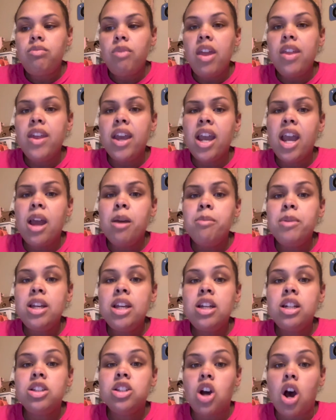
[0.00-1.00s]
they gave me
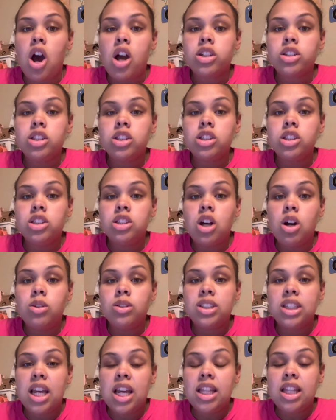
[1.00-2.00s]
a doctor's
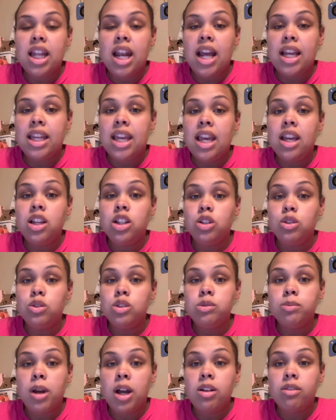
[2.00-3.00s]
note saying that I can't
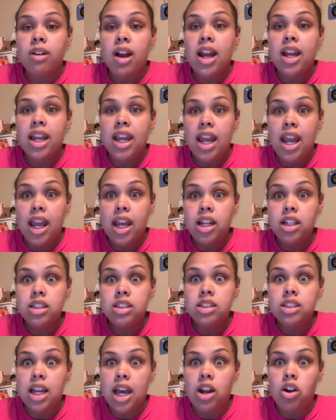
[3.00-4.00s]
use my right
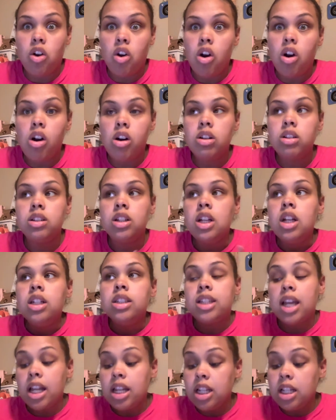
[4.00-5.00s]
hand at all.
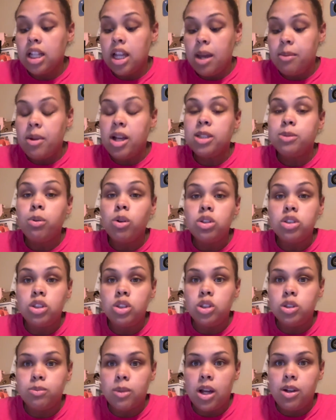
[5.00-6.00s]
Technically, I'm not supposed to
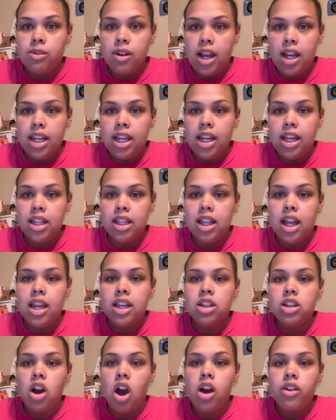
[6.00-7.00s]
use my right hand.
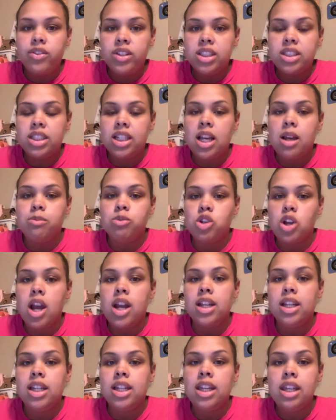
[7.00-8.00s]
Like, obviously, I'm
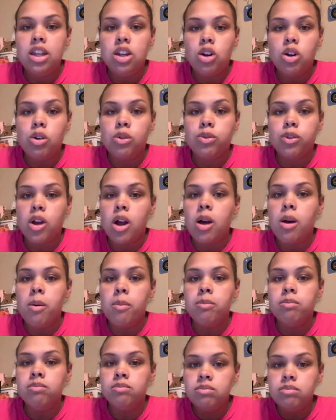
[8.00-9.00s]
trying to heal
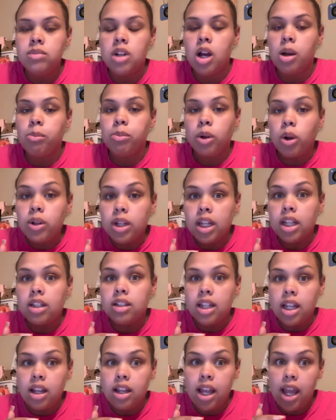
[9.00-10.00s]
from a
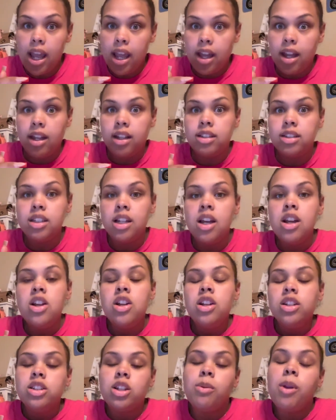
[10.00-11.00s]
broken hand.
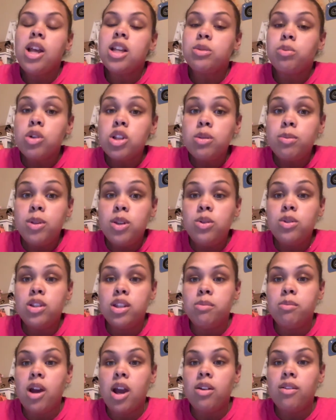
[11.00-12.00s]
So I'm not supposed to be
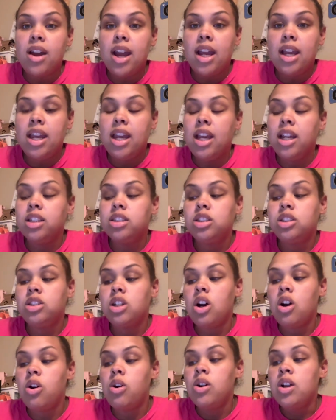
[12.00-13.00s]
using my right hand.
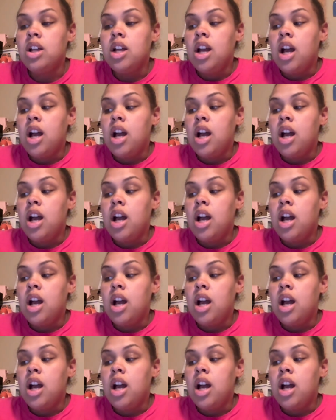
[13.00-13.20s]
So